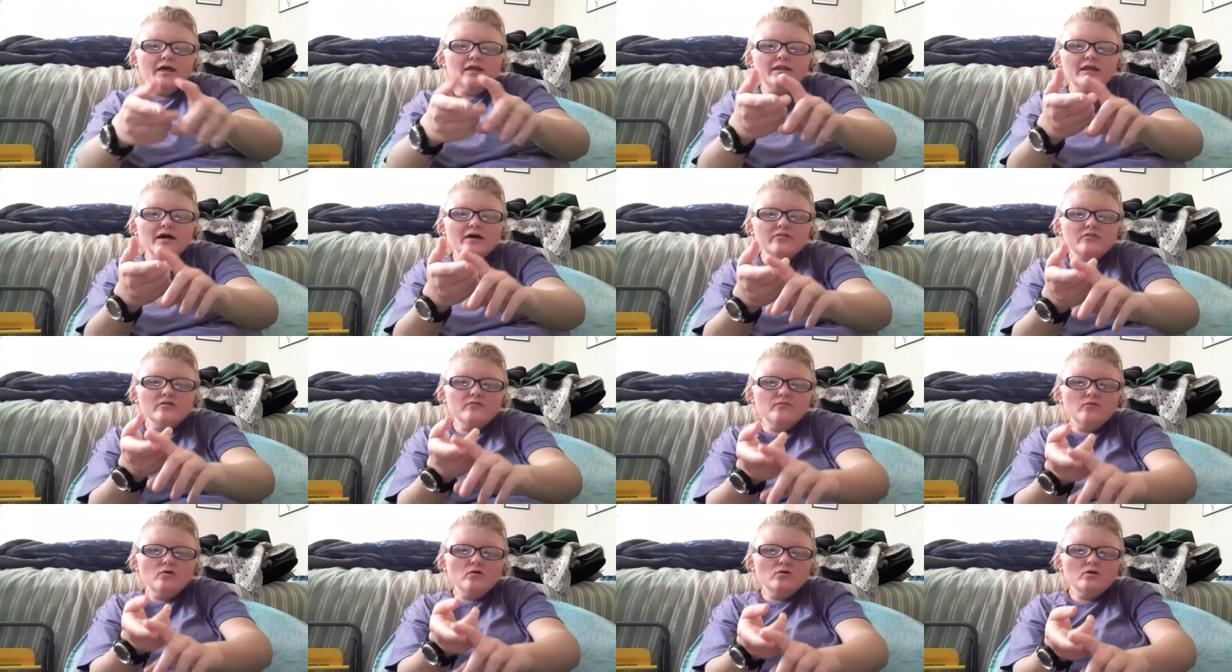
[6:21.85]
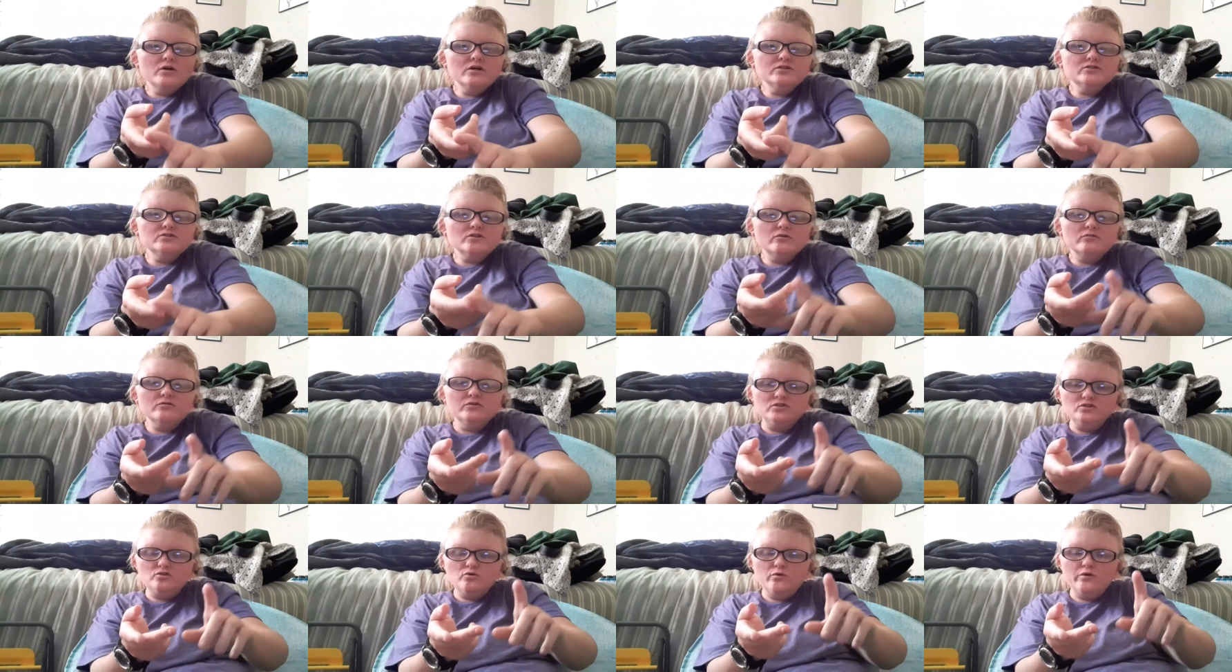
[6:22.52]
Now the Vulcans are
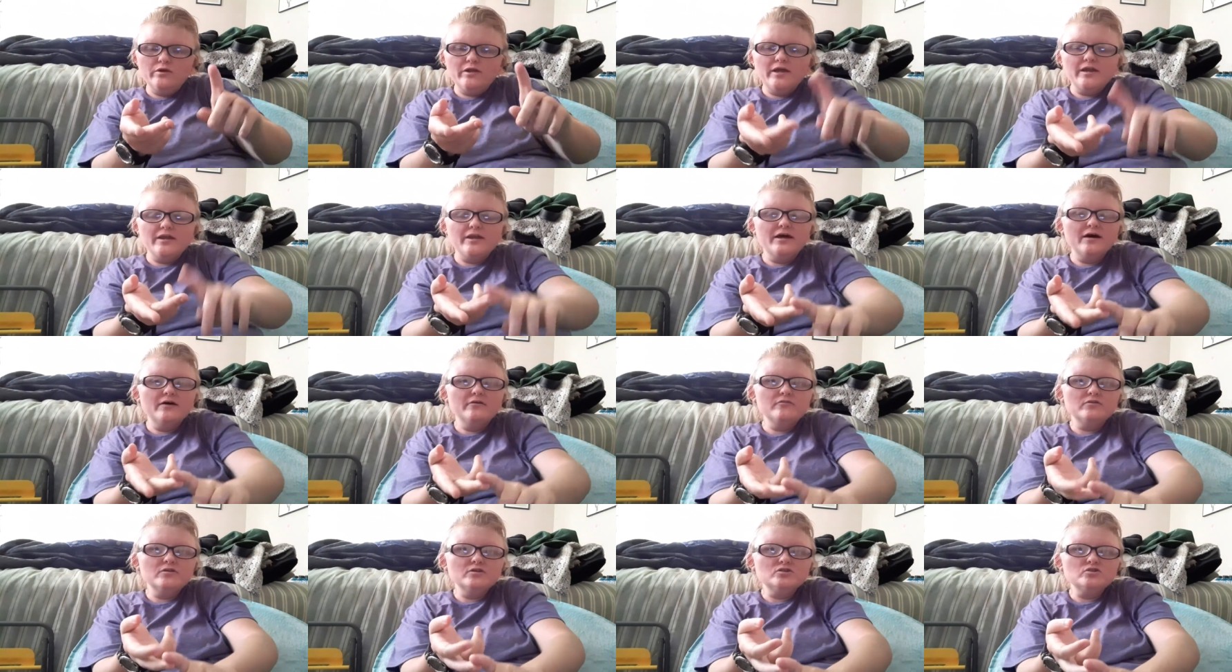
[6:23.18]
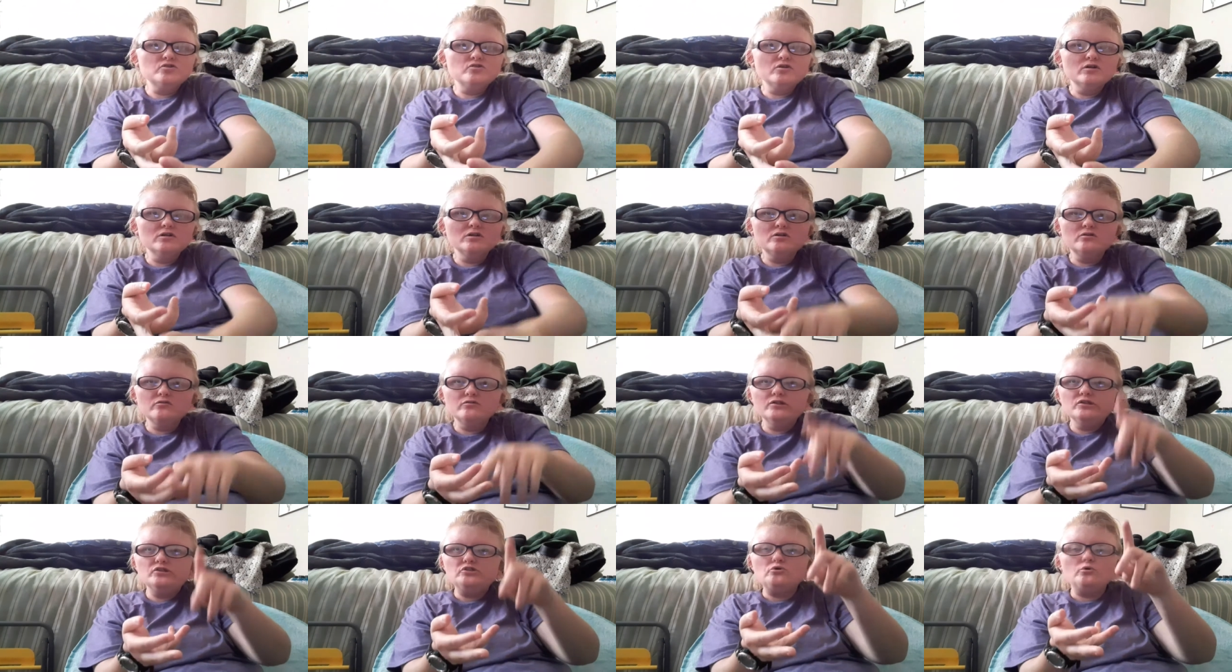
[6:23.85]
rejoining. Now the Trill
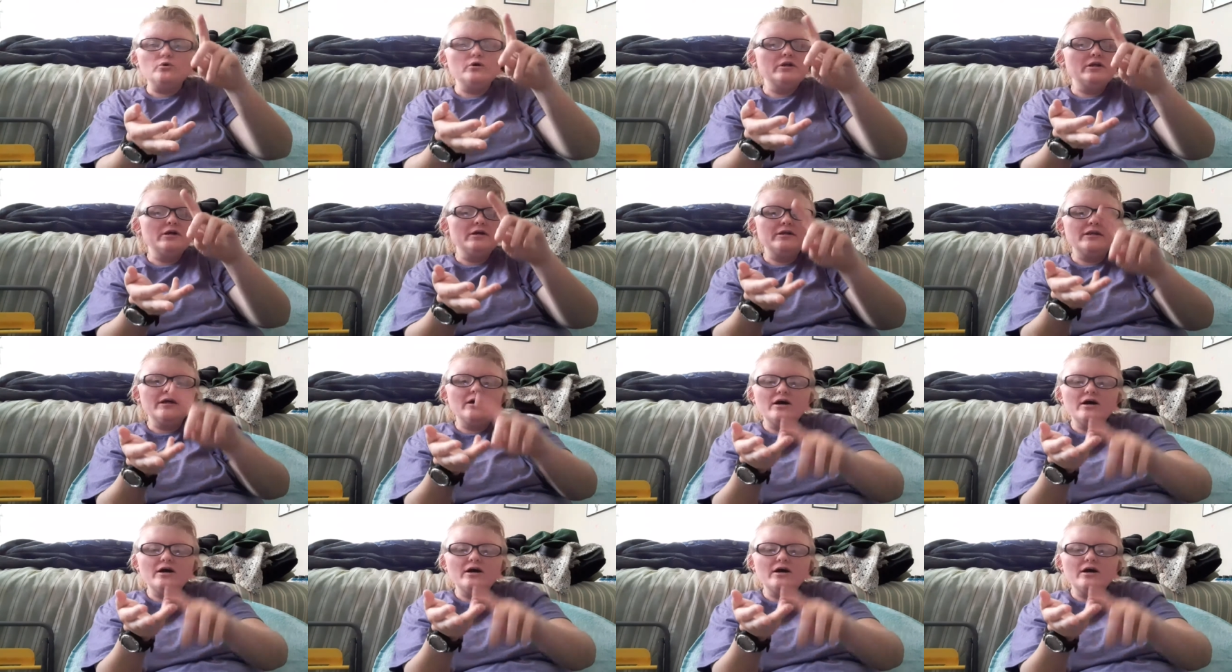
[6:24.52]
are rejoining.